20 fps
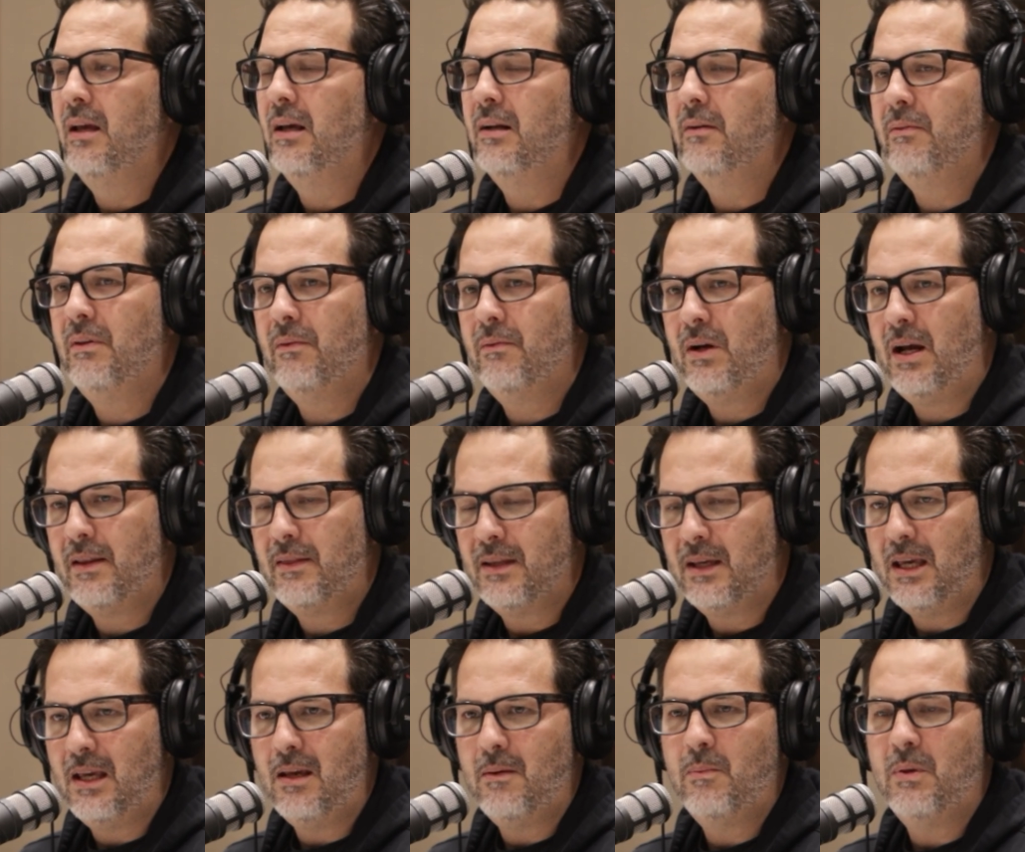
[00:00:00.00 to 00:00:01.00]
And if they've got
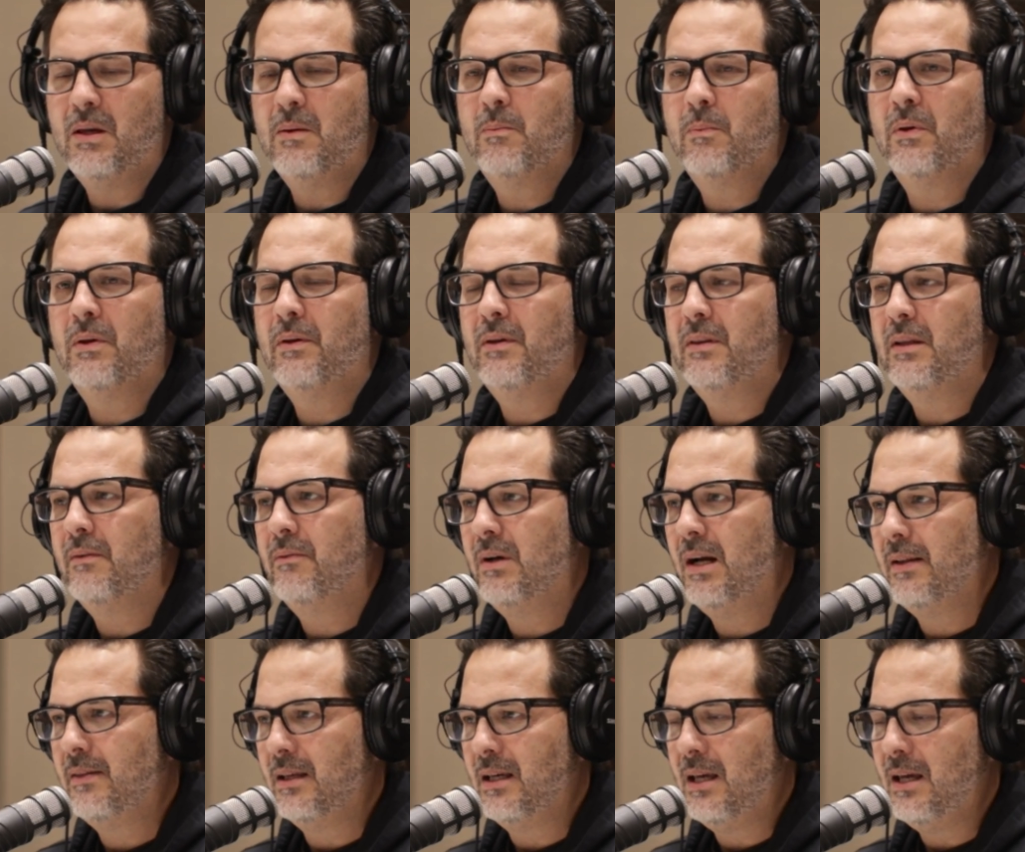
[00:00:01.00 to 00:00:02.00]
the key people and they've
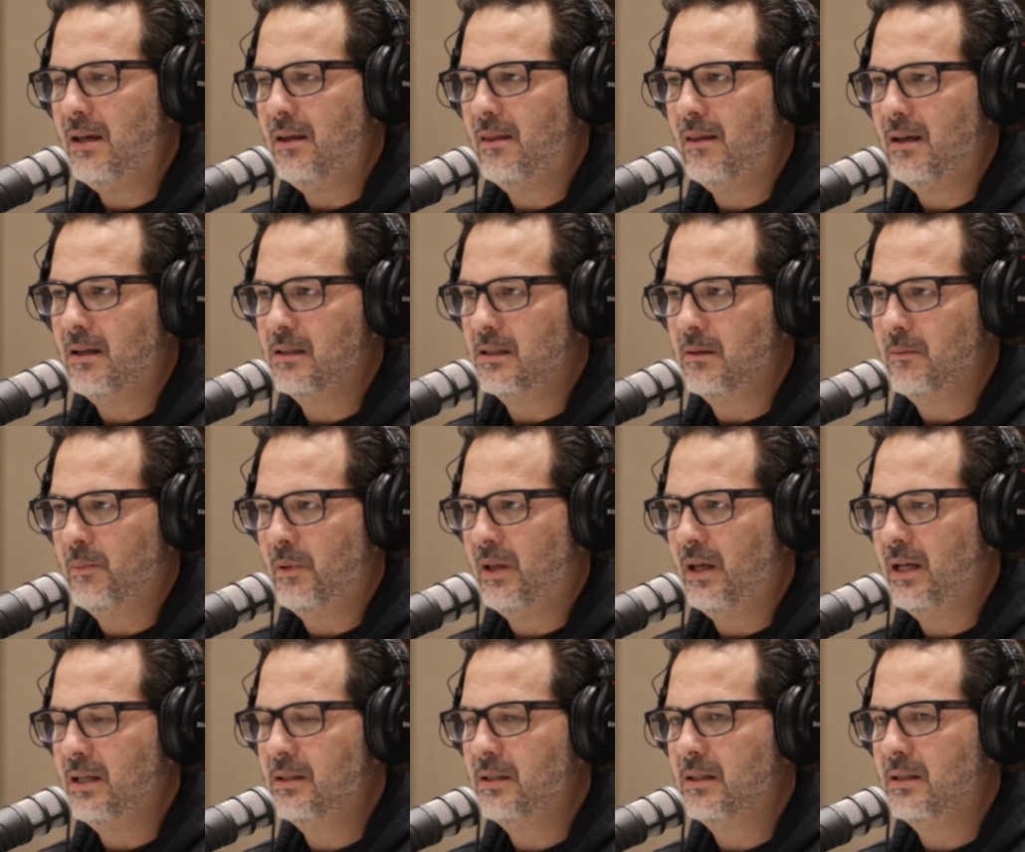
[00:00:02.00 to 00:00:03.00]
got the key things in
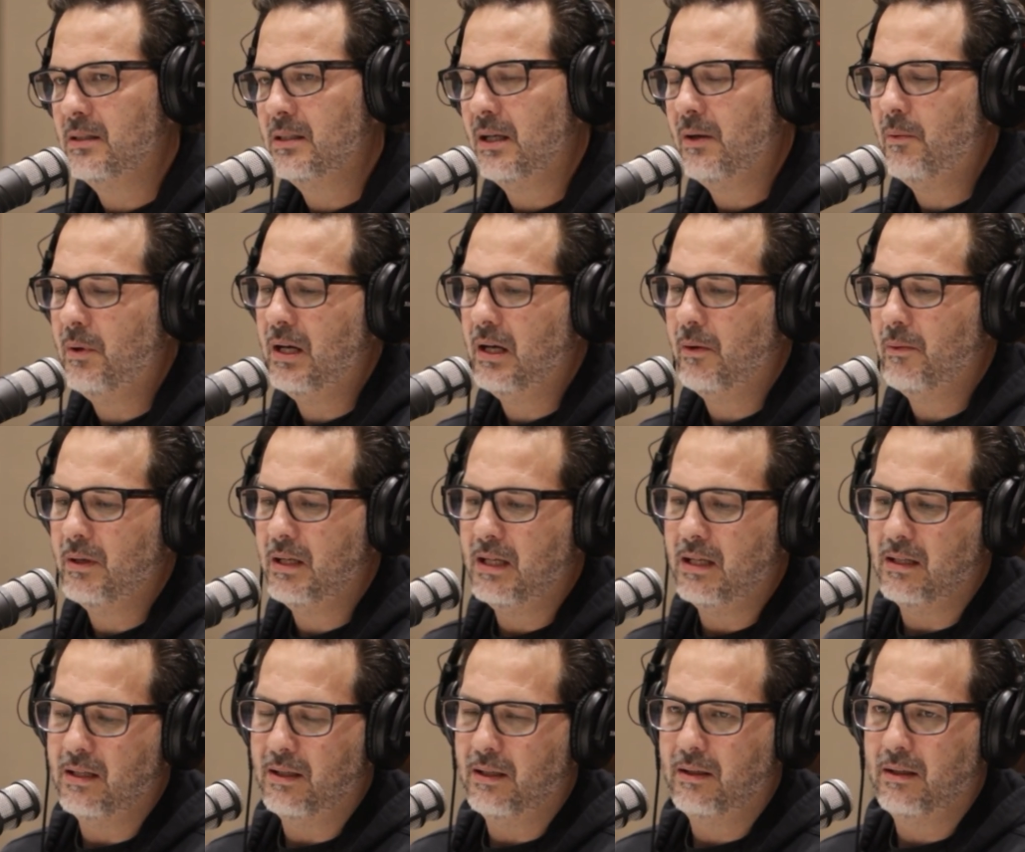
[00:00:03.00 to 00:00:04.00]
place, and it's like, well, we
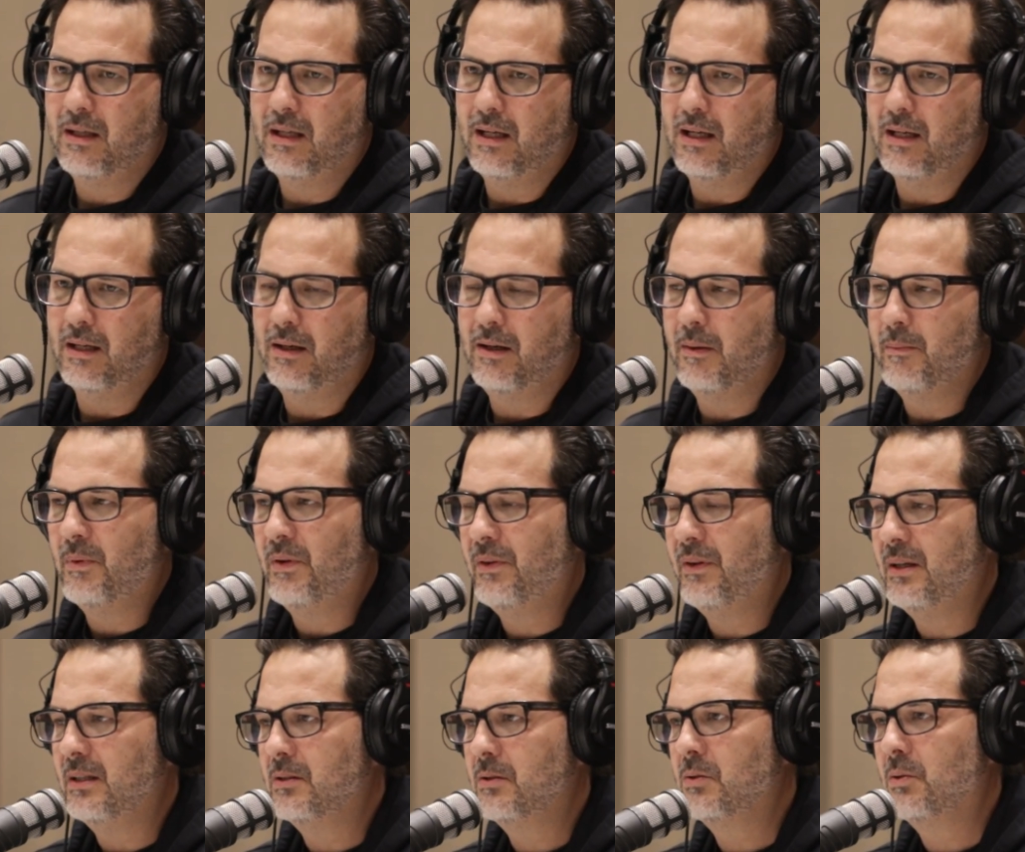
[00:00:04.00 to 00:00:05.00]
need to get a couple
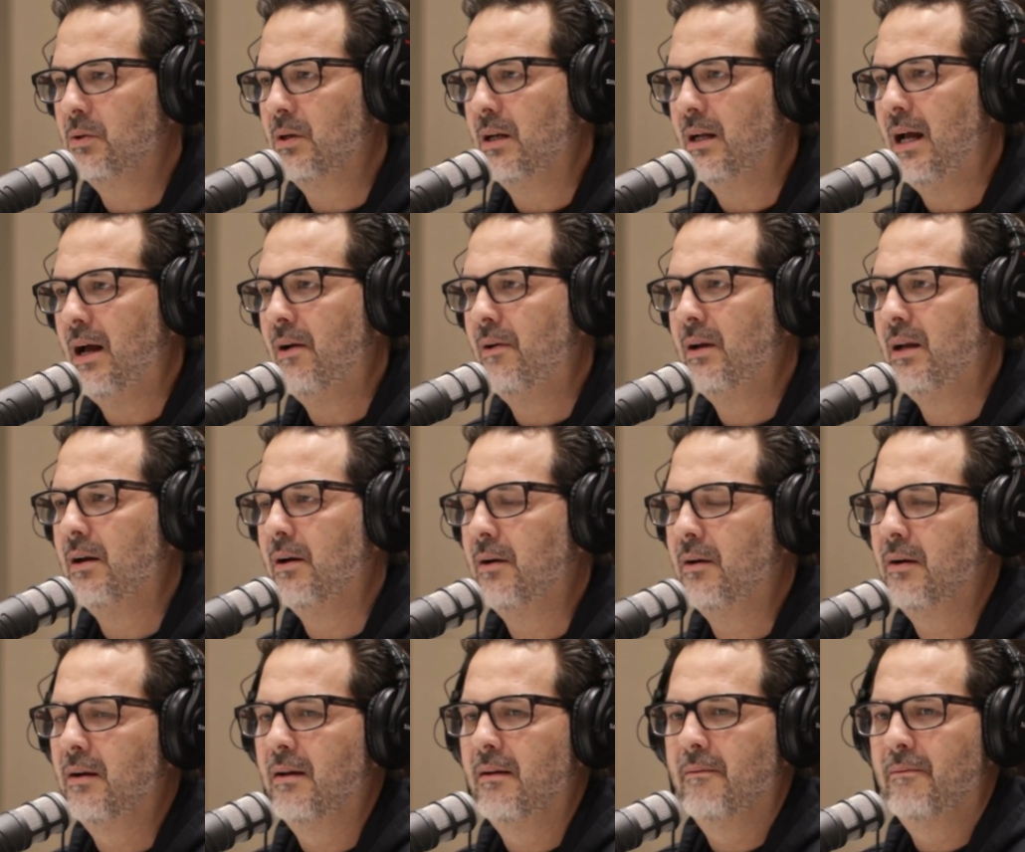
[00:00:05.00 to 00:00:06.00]
things sorted out
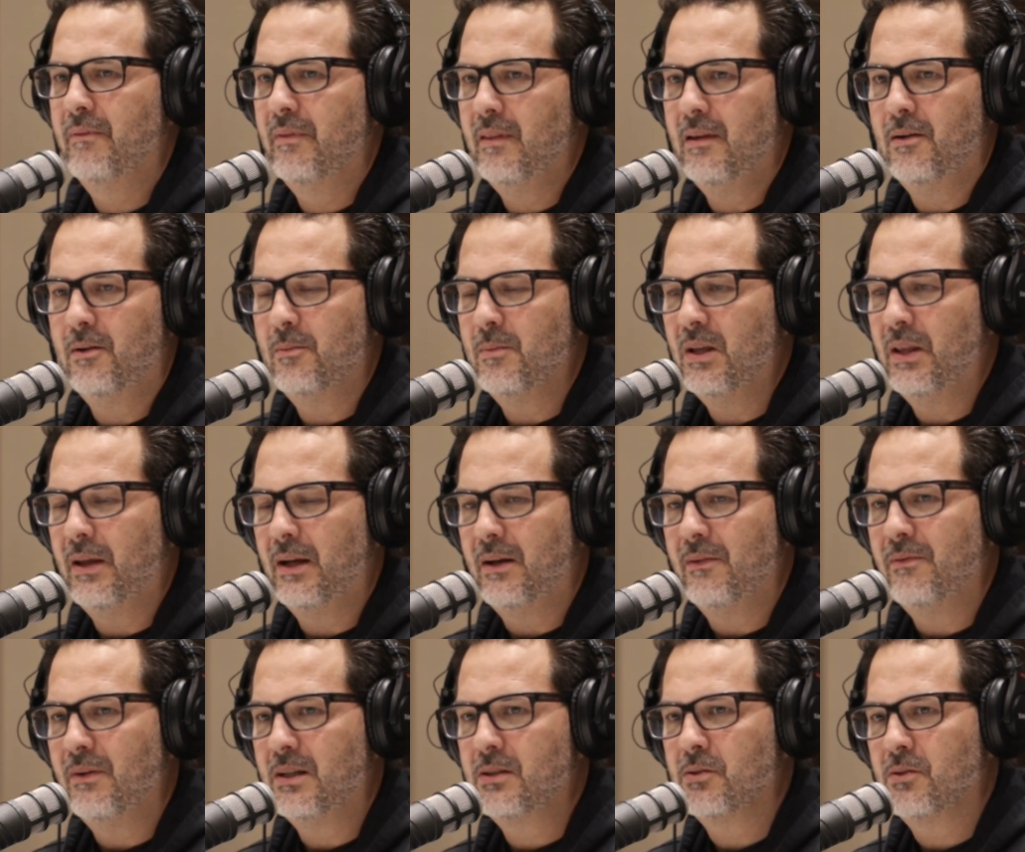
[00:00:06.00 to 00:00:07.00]
here, a little bit
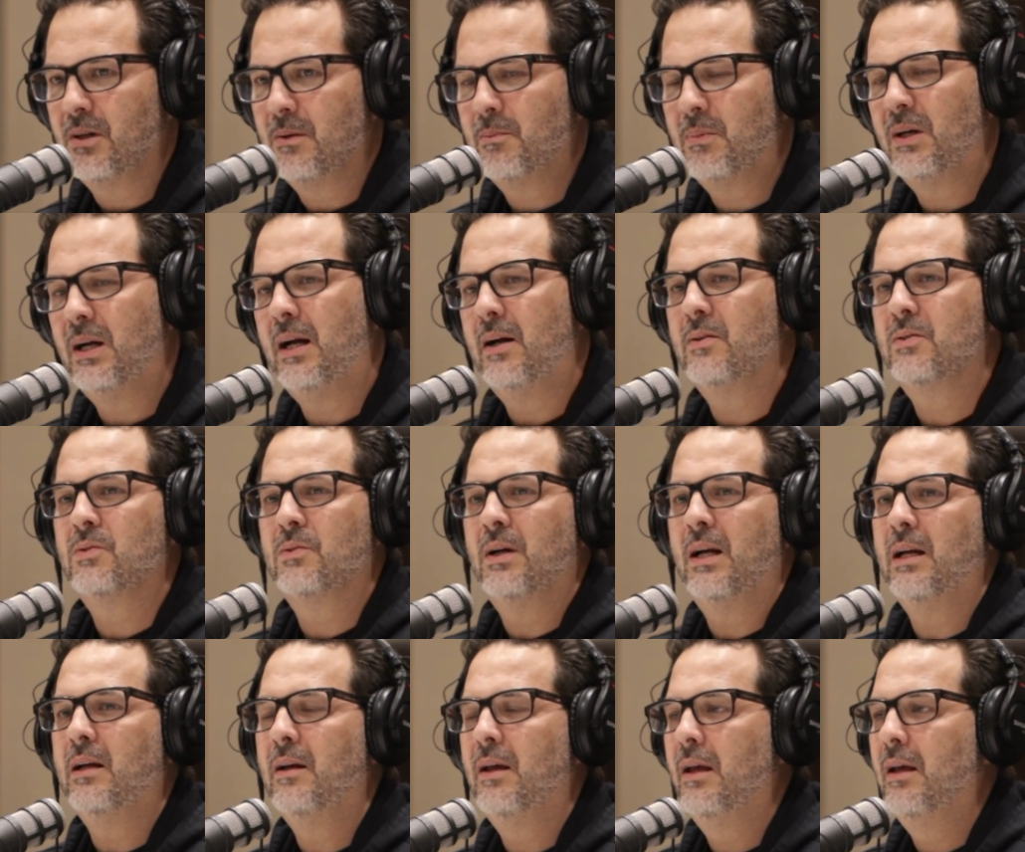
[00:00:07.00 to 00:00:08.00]
like a fixer-upper house,
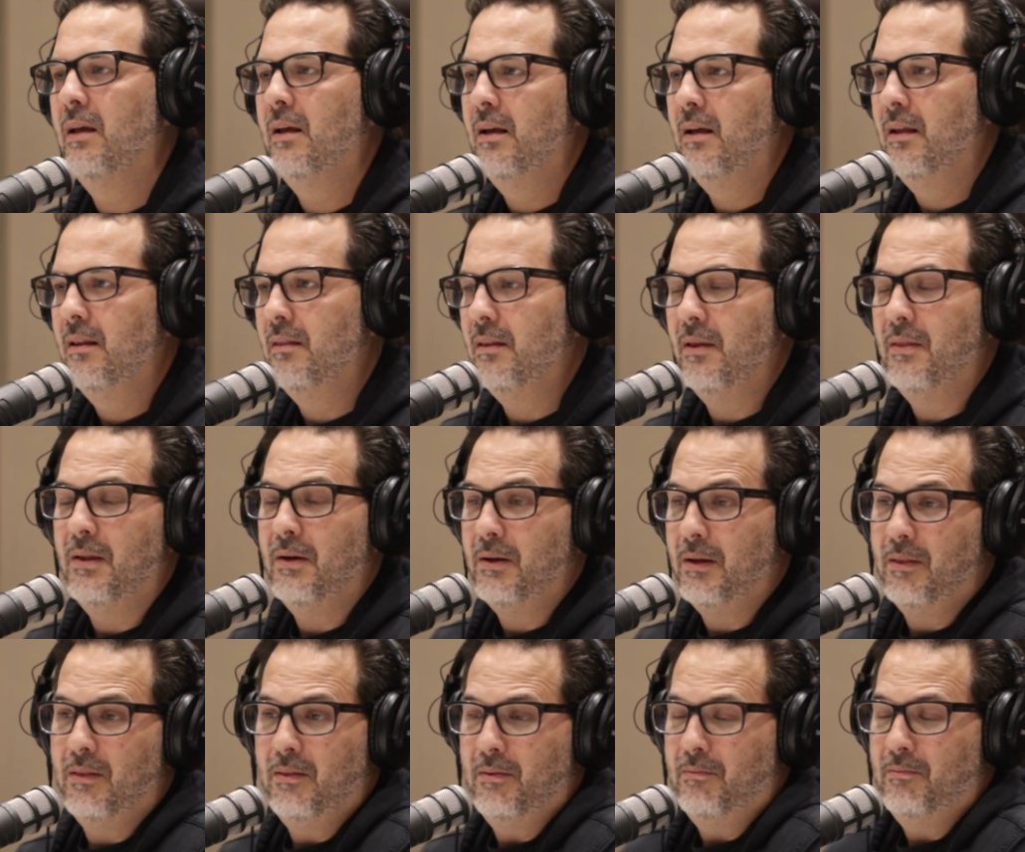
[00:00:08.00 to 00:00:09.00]
right? Mm-hmm.
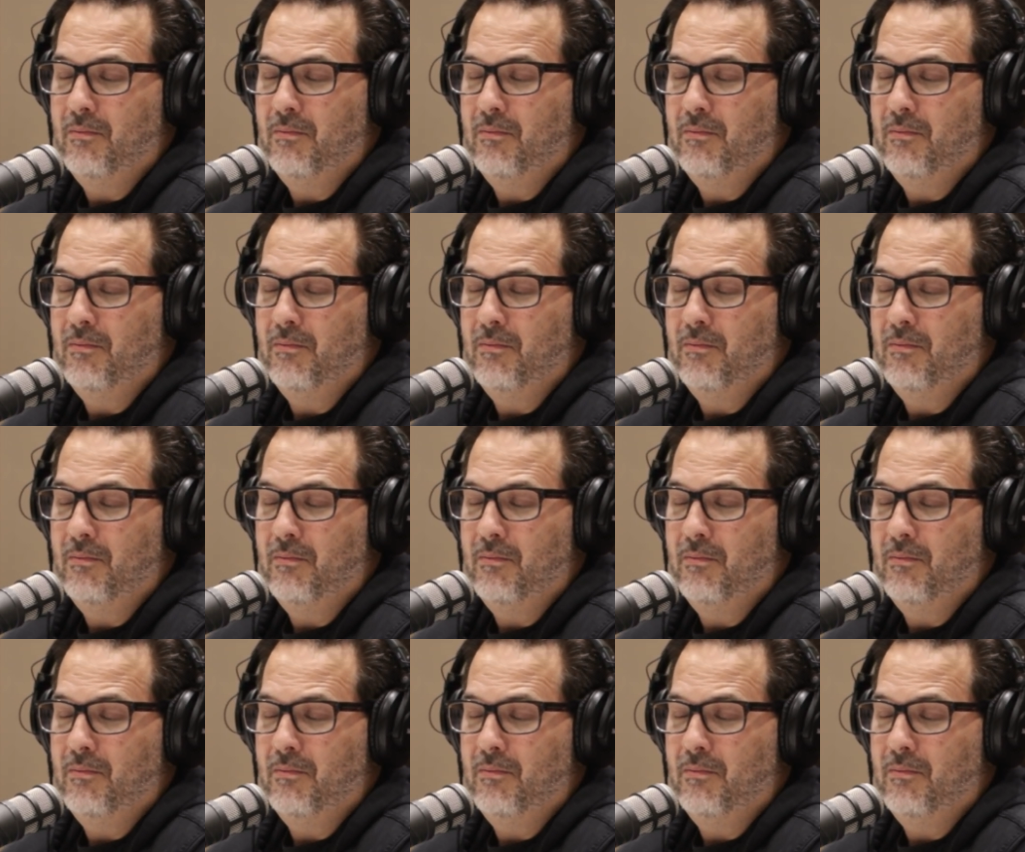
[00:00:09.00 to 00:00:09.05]
Then